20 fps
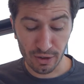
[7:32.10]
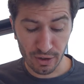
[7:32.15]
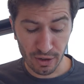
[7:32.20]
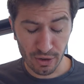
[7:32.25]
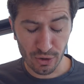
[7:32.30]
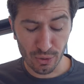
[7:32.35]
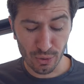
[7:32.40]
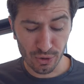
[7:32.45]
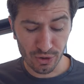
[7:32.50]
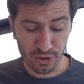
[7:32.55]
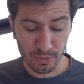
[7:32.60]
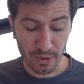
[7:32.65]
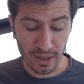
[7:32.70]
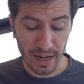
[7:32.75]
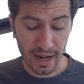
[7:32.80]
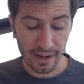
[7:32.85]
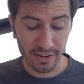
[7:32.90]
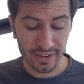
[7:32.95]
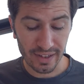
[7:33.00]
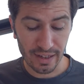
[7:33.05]
could also be
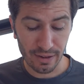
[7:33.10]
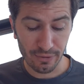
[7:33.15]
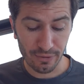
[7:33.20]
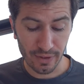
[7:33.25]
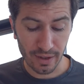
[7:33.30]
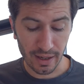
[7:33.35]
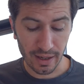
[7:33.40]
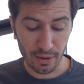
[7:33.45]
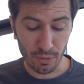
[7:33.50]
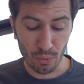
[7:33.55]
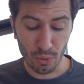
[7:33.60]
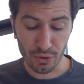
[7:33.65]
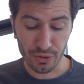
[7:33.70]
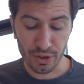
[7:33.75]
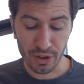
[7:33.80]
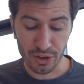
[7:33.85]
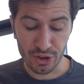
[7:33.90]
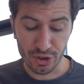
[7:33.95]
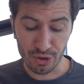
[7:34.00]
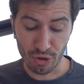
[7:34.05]
asked if they want
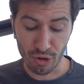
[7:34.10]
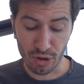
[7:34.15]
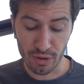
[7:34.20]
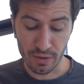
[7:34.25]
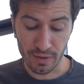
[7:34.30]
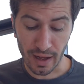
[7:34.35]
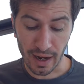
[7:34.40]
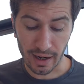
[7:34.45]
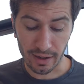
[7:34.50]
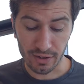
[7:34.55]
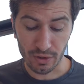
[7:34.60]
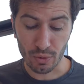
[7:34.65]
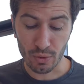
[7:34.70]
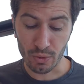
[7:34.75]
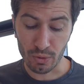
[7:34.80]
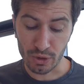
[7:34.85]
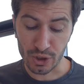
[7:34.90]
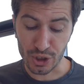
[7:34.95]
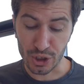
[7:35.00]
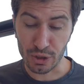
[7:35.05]
that
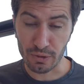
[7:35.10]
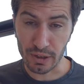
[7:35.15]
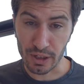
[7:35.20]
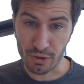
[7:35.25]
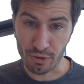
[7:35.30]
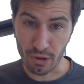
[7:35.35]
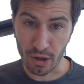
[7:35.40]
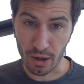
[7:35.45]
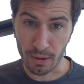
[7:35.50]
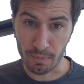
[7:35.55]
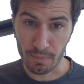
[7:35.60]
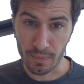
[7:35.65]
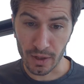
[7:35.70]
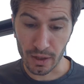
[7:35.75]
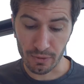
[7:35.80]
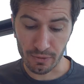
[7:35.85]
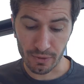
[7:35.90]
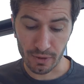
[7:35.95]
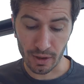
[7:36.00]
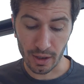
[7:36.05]
or jury trial
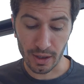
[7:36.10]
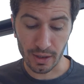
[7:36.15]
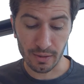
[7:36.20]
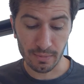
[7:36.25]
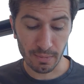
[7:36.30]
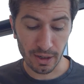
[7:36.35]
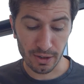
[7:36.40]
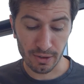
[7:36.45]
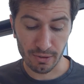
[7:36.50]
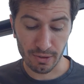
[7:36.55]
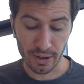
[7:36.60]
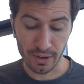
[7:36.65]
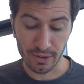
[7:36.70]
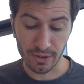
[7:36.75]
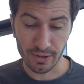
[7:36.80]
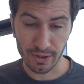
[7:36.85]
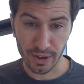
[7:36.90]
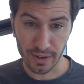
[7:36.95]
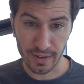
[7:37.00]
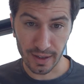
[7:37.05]
if the magistrates
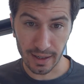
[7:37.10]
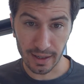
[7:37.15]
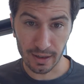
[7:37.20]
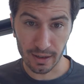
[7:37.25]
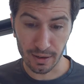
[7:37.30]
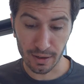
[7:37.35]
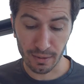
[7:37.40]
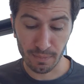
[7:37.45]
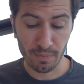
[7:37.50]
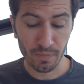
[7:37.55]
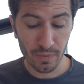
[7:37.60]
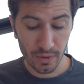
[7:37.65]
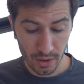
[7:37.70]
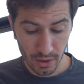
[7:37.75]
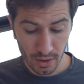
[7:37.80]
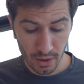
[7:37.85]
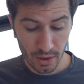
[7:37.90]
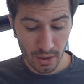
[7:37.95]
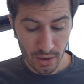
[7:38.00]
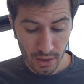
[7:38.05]
decide they can
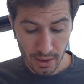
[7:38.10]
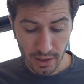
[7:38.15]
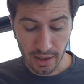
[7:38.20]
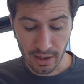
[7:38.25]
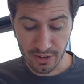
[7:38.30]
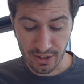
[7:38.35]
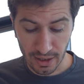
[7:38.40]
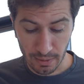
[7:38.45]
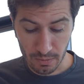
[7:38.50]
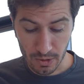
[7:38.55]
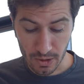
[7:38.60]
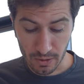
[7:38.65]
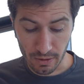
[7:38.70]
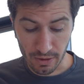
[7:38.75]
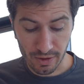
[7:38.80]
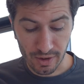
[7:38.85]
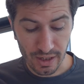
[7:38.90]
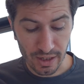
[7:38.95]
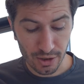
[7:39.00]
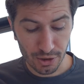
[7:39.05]
accept
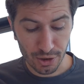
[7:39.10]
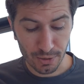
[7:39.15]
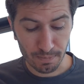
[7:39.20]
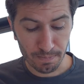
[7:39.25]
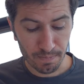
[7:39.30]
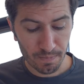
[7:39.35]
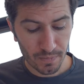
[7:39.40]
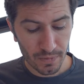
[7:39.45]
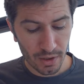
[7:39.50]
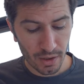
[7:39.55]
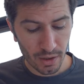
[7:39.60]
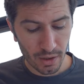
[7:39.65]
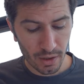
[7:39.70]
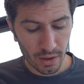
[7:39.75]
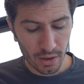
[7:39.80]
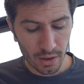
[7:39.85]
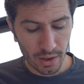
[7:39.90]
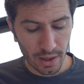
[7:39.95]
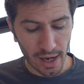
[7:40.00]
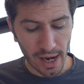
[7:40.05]
jurisdiction.
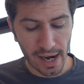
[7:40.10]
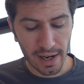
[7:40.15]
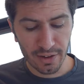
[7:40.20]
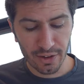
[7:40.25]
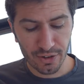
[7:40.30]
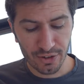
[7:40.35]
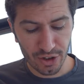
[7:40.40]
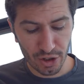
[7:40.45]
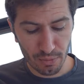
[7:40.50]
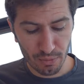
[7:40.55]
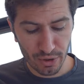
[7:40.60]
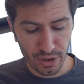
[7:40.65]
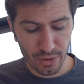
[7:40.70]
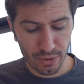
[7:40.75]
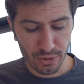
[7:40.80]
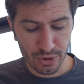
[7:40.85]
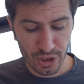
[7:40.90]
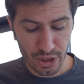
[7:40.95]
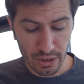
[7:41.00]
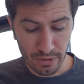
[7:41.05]
At the summary
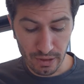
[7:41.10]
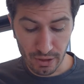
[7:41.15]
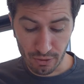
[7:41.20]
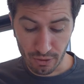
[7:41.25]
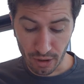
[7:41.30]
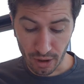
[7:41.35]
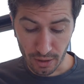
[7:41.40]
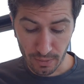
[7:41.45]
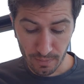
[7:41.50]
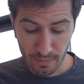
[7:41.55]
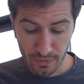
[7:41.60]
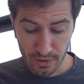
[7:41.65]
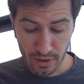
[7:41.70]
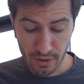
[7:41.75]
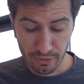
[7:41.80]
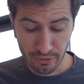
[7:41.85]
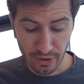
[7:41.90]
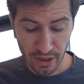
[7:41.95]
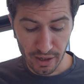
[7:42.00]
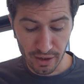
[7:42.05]
or jury trial, the
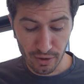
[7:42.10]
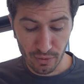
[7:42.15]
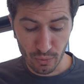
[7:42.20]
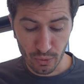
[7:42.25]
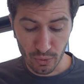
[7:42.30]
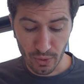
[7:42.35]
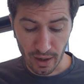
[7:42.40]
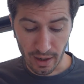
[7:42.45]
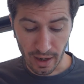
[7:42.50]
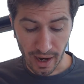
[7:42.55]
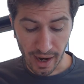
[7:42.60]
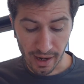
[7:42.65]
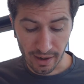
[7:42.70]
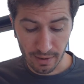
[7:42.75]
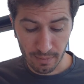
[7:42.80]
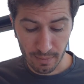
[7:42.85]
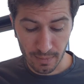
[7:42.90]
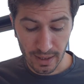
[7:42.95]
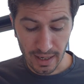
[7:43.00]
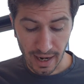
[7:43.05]
defendant will
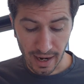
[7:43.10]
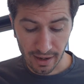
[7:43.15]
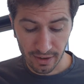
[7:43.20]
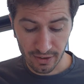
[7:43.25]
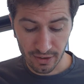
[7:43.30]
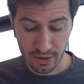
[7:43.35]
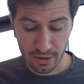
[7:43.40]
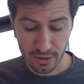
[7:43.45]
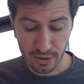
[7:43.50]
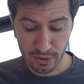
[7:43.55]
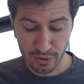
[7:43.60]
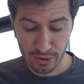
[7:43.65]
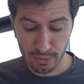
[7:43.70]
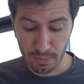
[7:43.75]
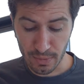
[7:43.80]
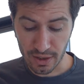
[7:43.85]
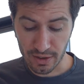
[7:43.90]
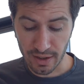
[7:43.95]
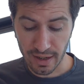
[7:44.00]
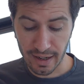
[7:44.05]
be asked to
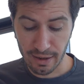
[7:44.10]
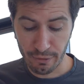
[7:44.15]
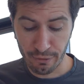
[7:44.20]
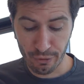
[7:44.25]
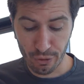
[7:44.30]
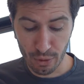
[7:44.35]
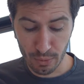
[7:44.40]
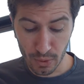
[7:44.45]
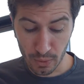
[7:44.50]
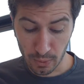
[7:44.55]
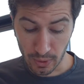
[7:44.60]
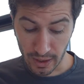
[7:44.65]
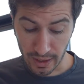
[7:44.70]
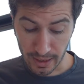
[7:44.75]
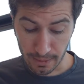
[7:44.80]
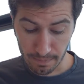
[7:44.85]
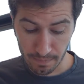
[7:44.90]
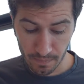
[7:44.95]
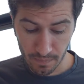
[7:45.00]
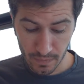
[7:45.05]
submit a formal plea.